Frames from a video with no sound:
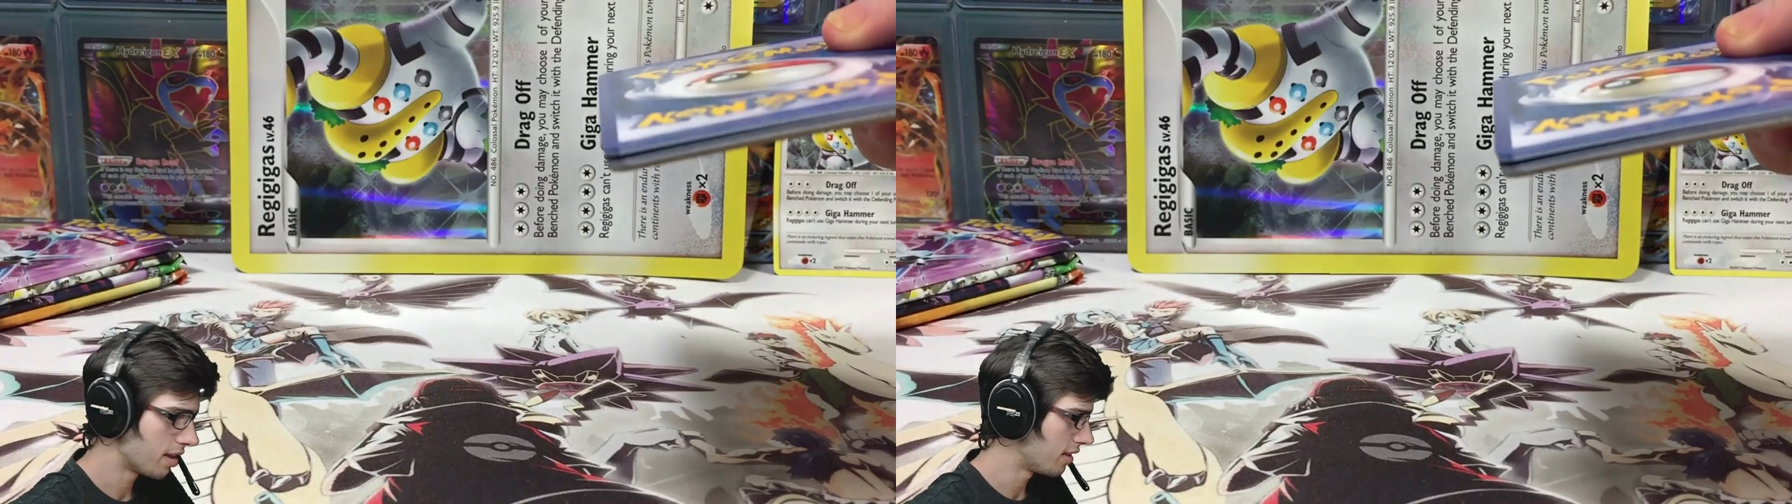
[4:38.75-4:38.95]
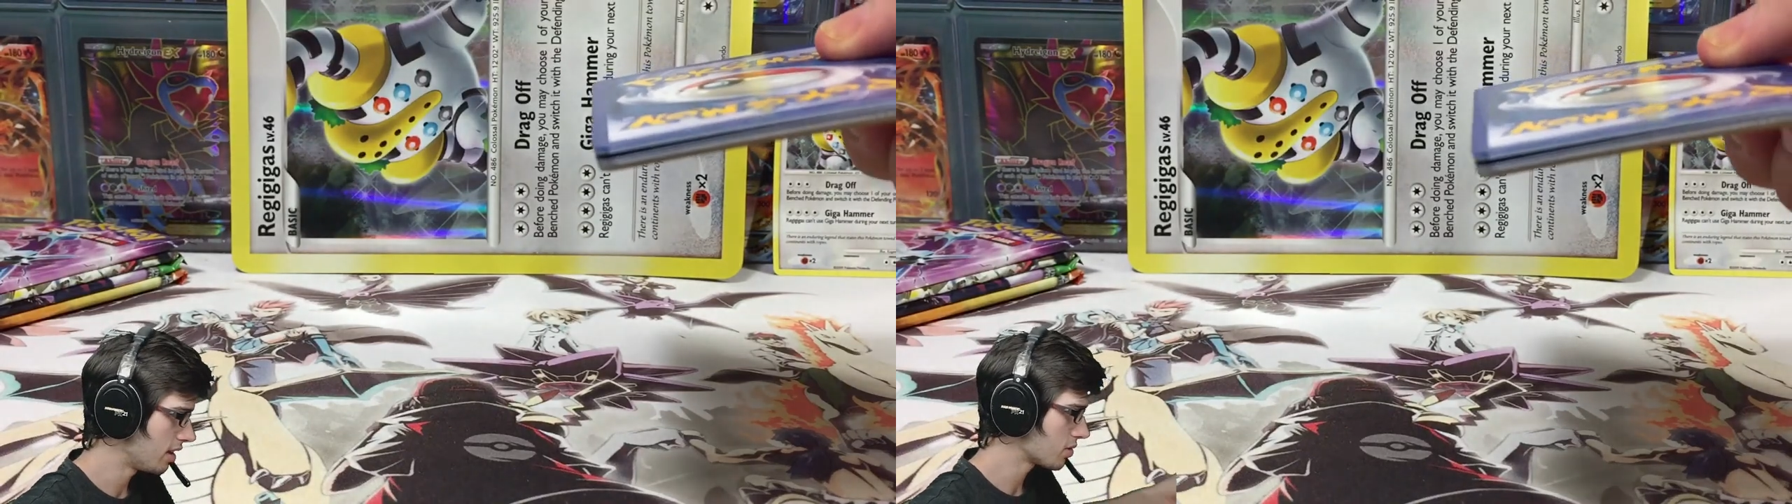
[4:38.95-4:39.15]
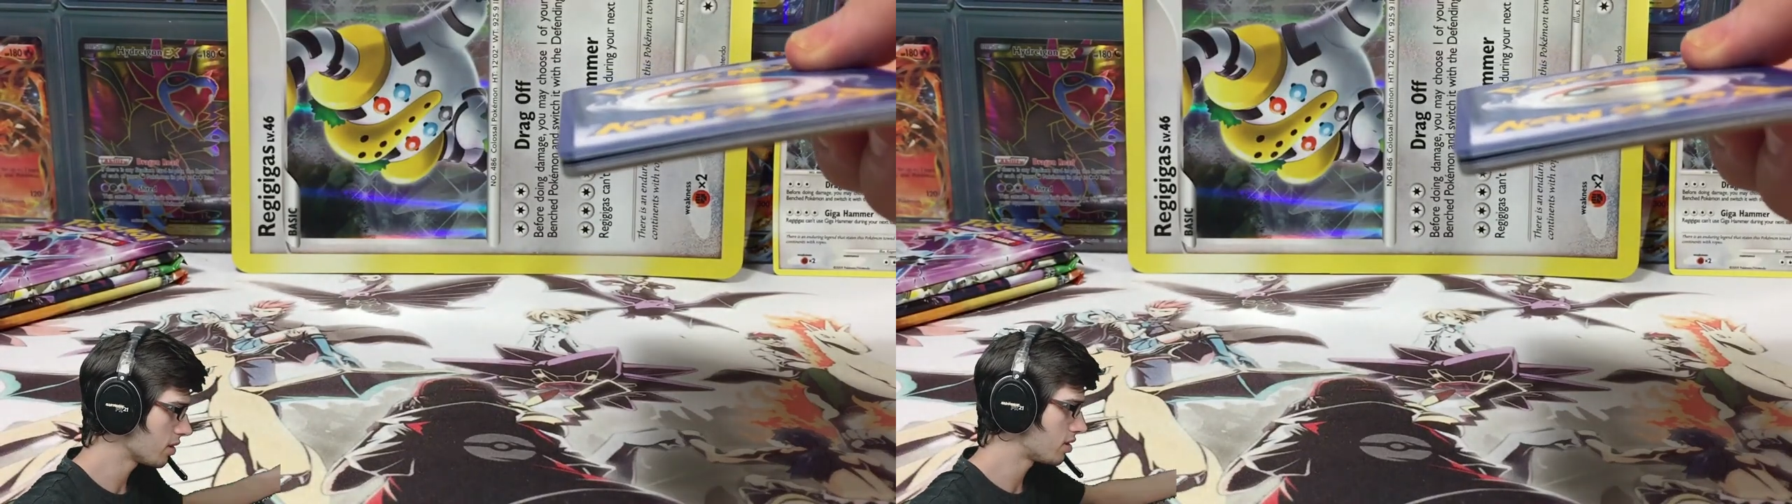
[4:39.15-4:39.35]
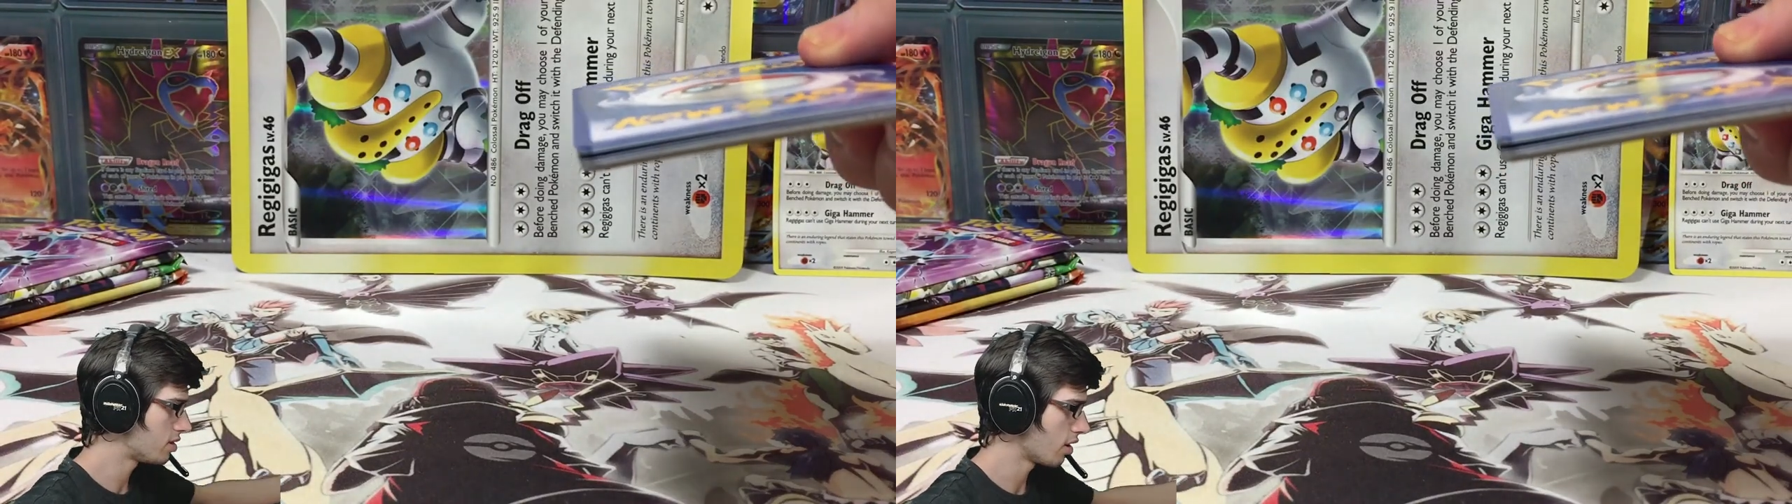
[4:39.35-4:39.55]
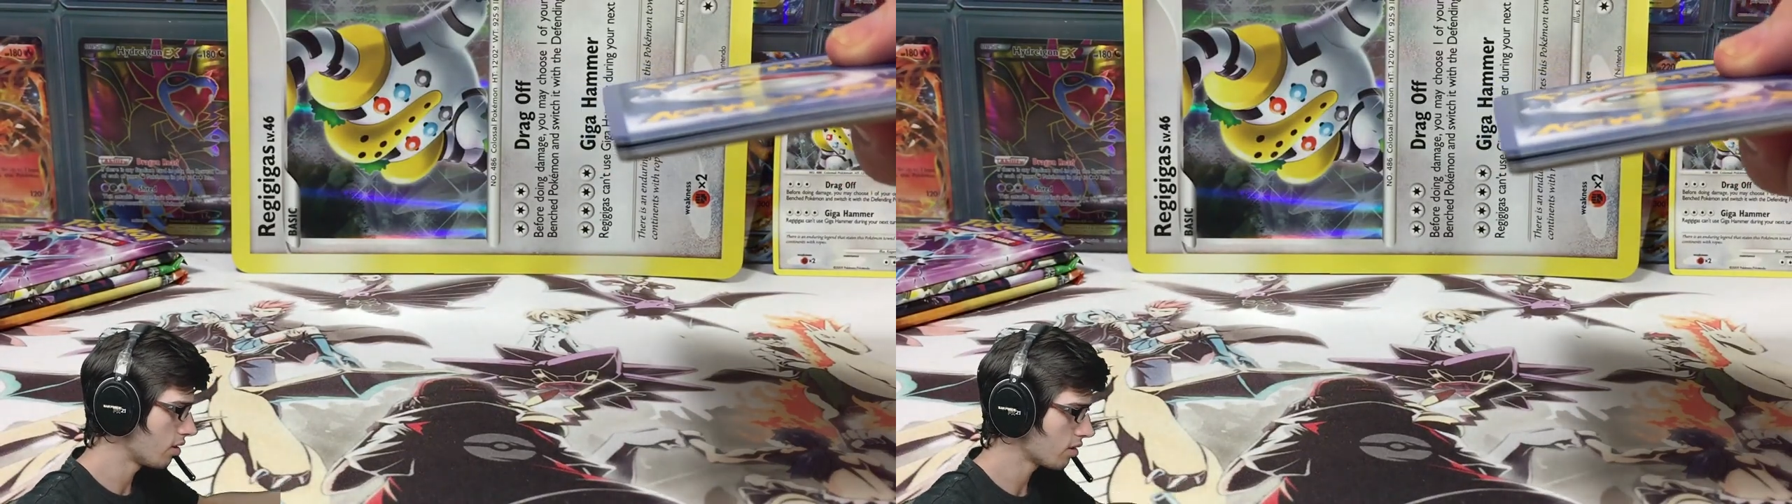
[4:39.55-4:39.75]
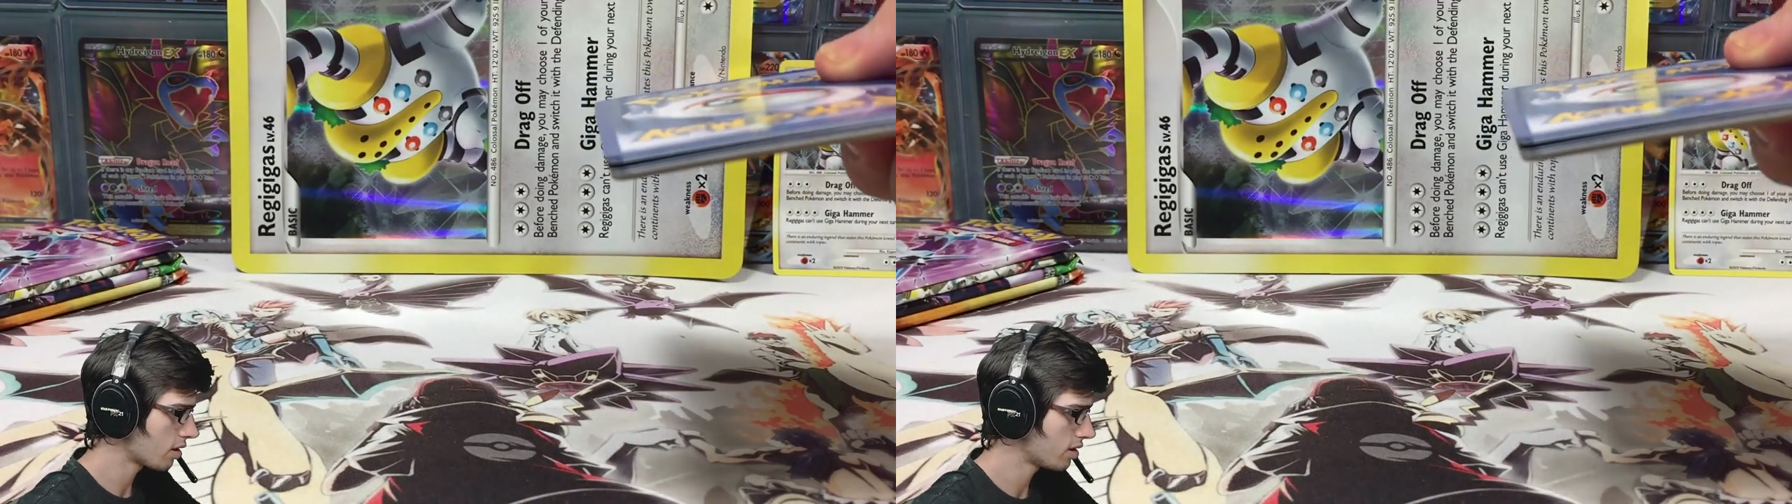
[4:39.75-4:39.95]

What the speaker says: and these ones don't